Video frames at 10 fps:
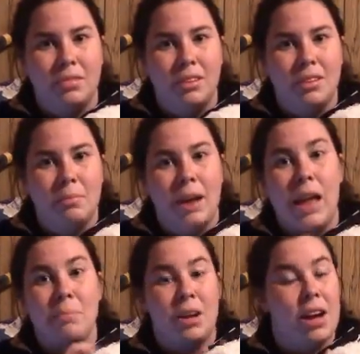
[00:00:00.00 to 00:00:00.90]
This is my
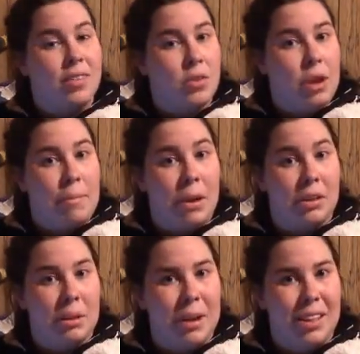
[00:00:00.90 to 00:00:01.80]
alpacasso named
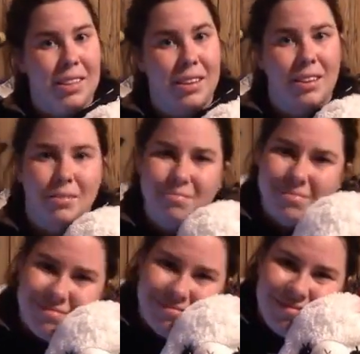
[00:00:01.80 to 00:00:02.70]
Marilyn Manson.
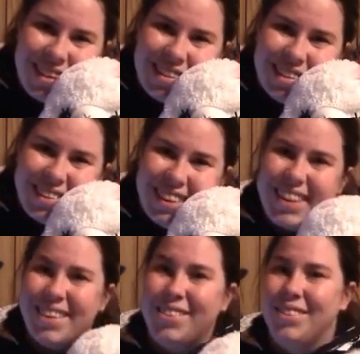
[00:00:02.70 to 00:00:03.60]
Isn't she
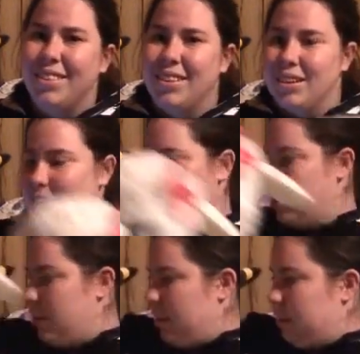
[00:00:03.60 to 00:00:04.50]
cute?
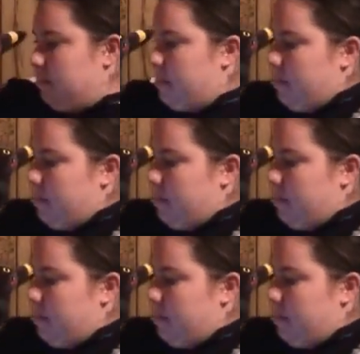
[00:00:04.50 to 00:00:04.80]
Um,